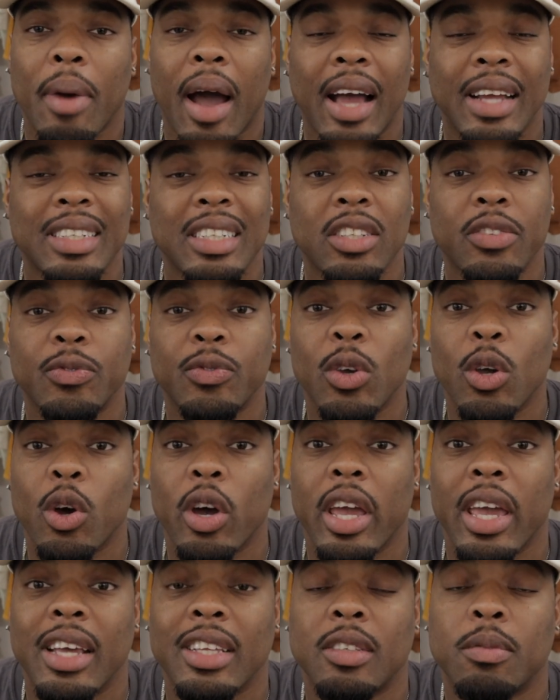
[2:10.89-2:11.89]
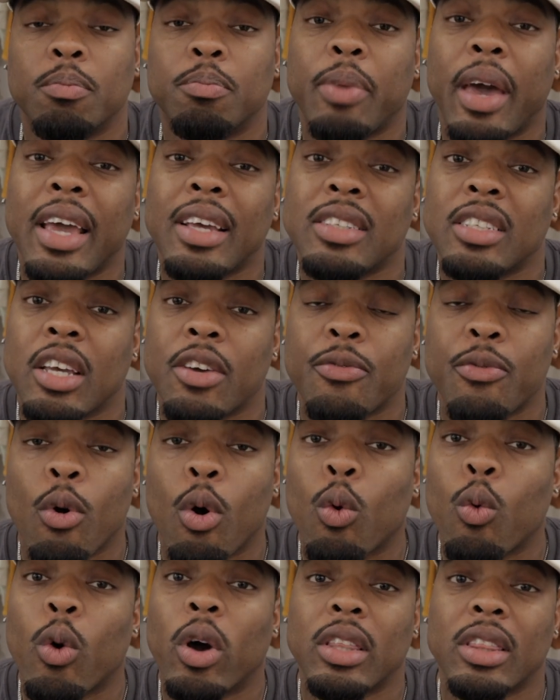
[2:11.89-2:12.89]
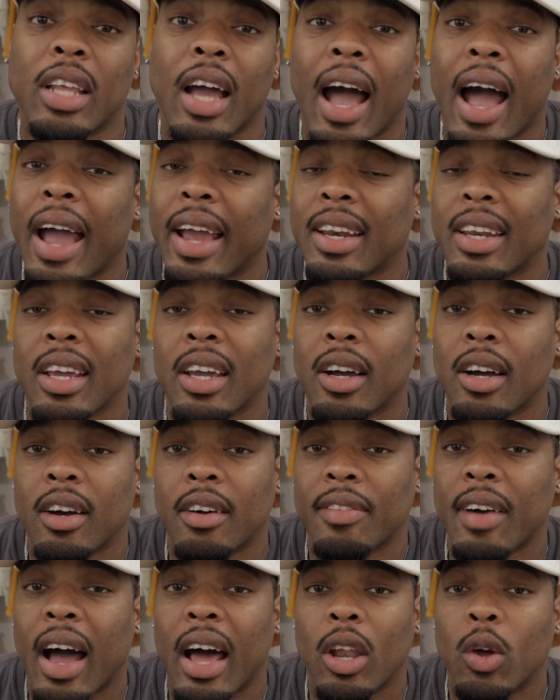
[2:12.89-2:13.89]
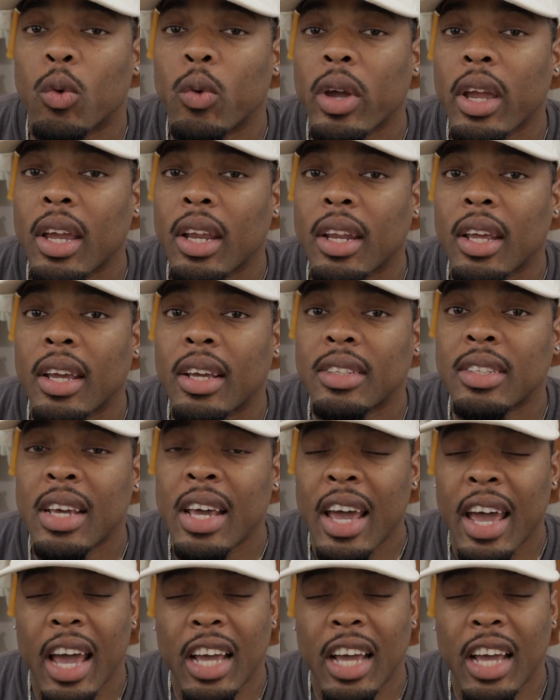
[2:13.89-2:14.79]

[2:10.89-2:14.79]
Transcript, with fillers: I just feel it's basic for what the idea of Halloween is,